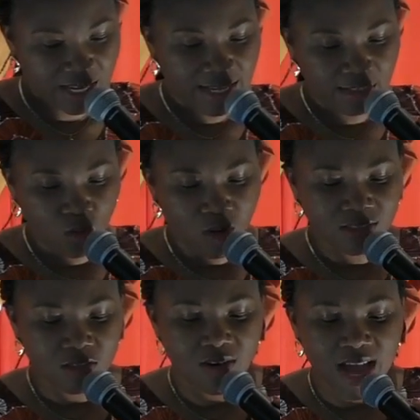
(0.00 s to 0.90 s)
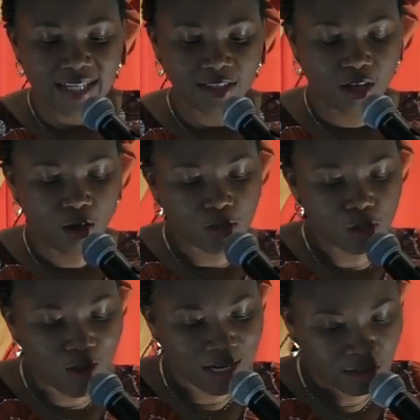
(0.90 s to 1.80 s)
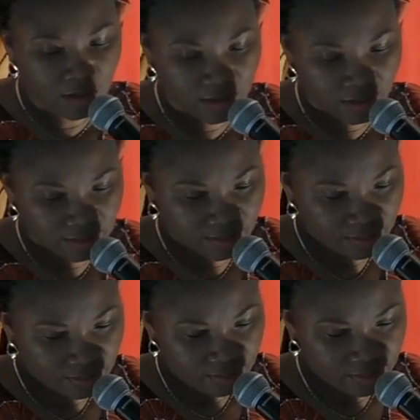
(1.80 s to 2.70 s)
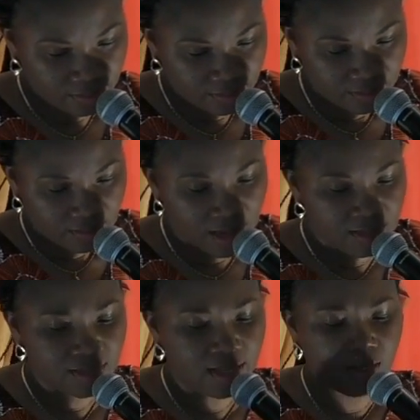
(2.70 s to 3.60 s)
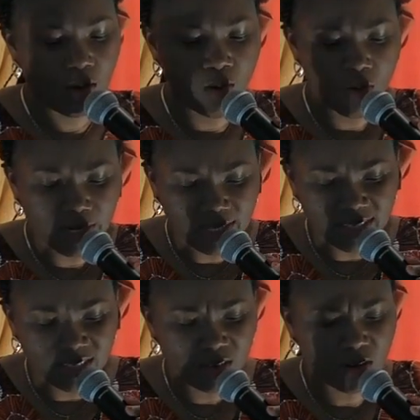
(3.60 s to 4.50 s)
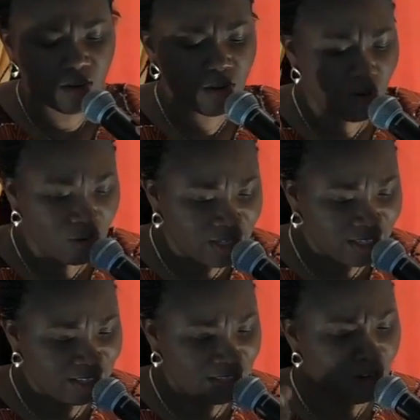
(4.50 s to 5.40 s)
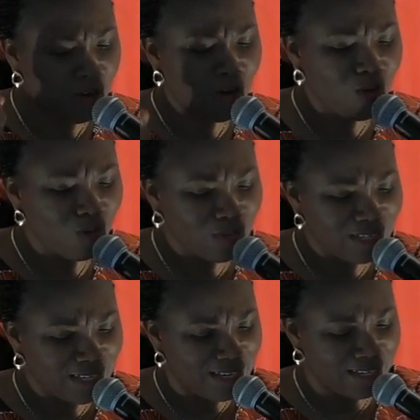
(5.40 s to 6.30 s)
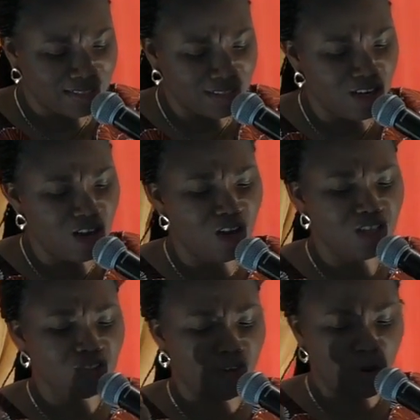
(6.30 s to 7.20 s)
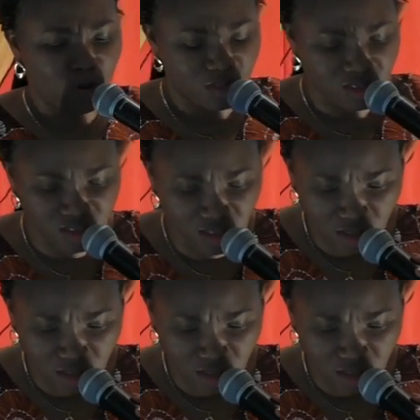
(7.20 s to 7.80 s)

And one cried unto another and said, Holy, holy, holy is the Lord of hosts.